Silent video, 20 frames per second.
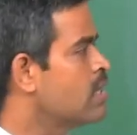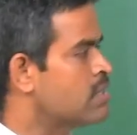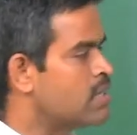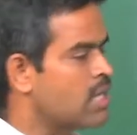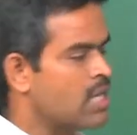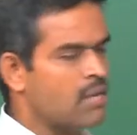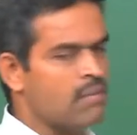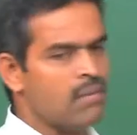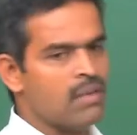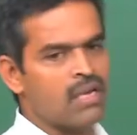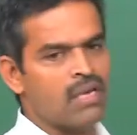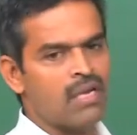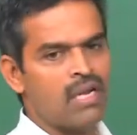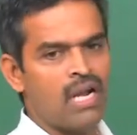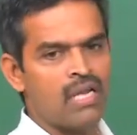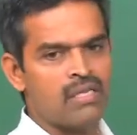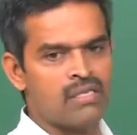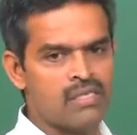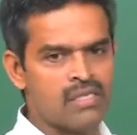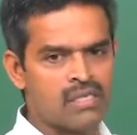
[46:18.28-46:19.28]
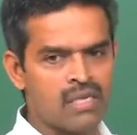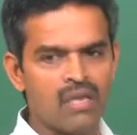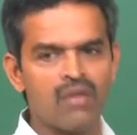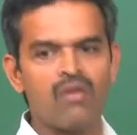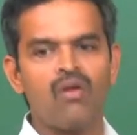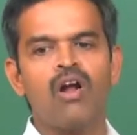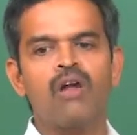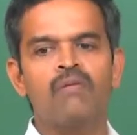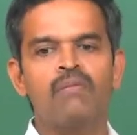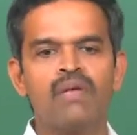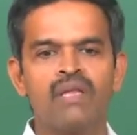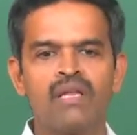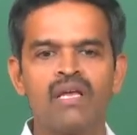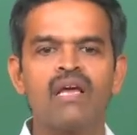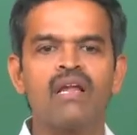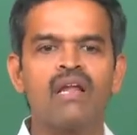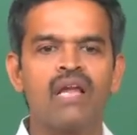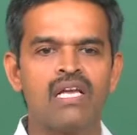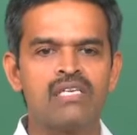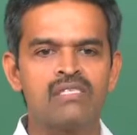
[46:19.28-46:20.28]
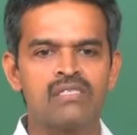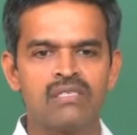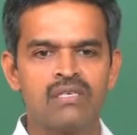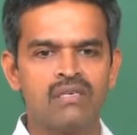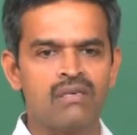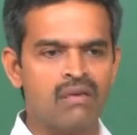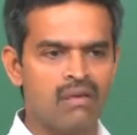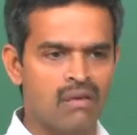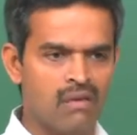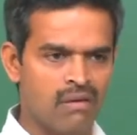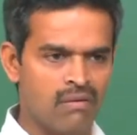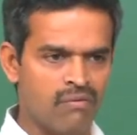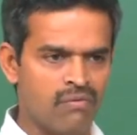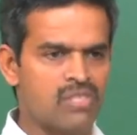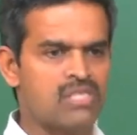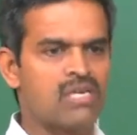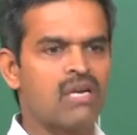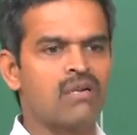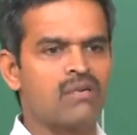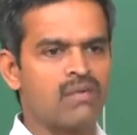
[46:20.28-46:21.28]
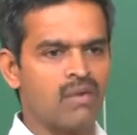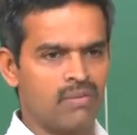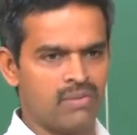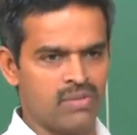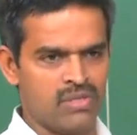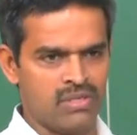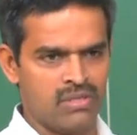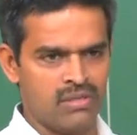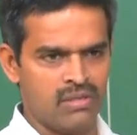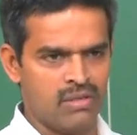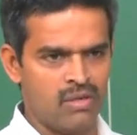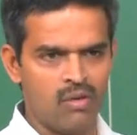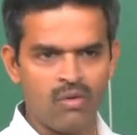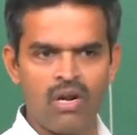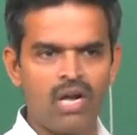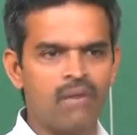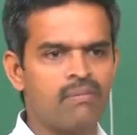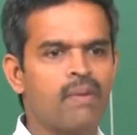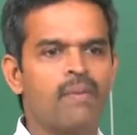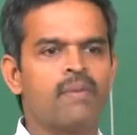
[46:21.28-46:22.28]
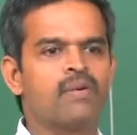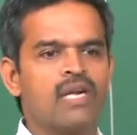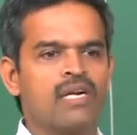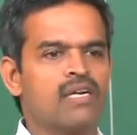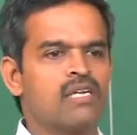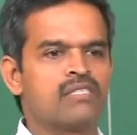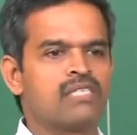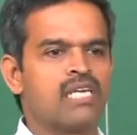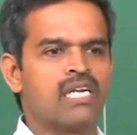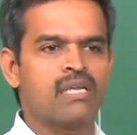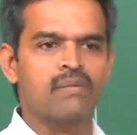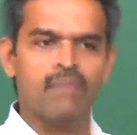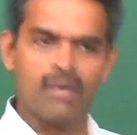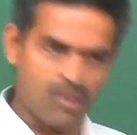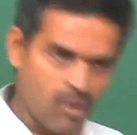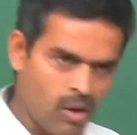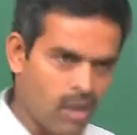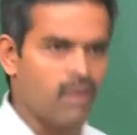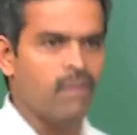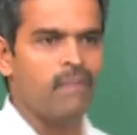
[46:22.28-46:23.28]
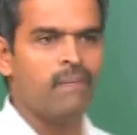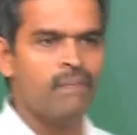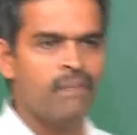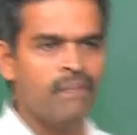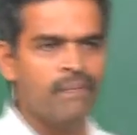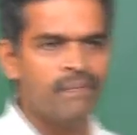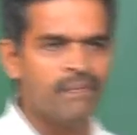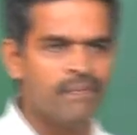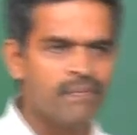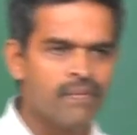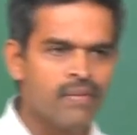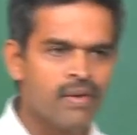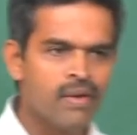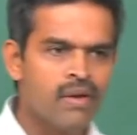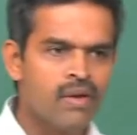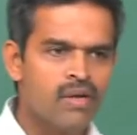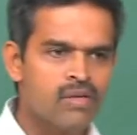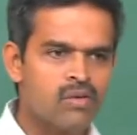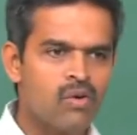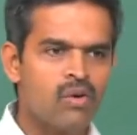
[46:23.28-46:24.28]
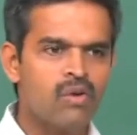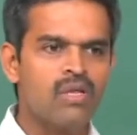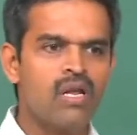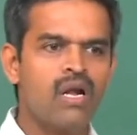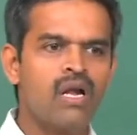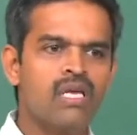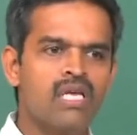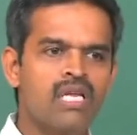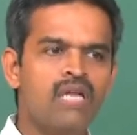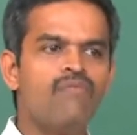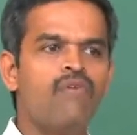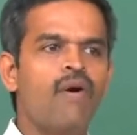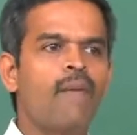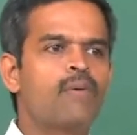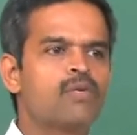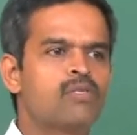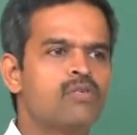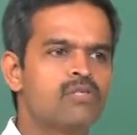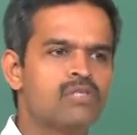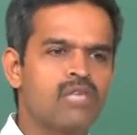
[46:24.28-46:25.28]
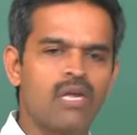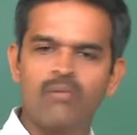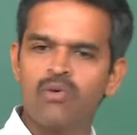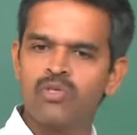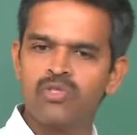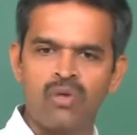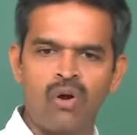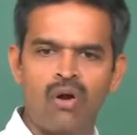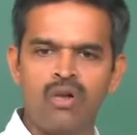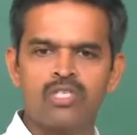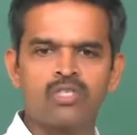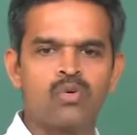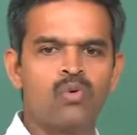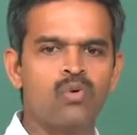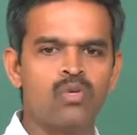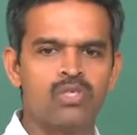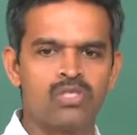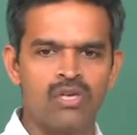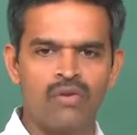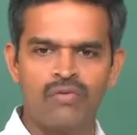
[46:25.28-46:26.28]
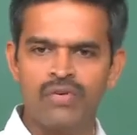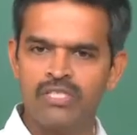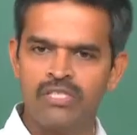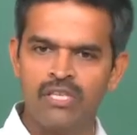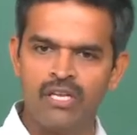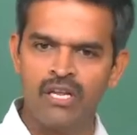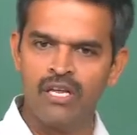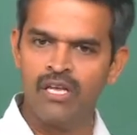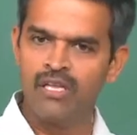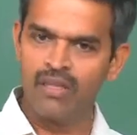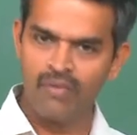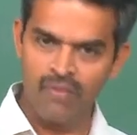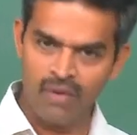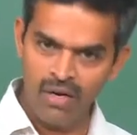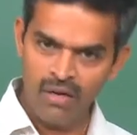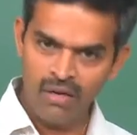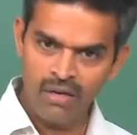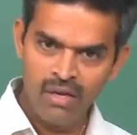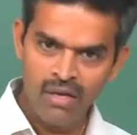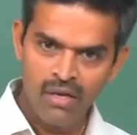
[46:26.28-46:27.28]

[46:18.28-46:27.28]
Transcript: dynamic analysis cannot be realized in physical terms. You will not be able to understand them at all. So there are enough opportunities almost all schools of engineering in the world.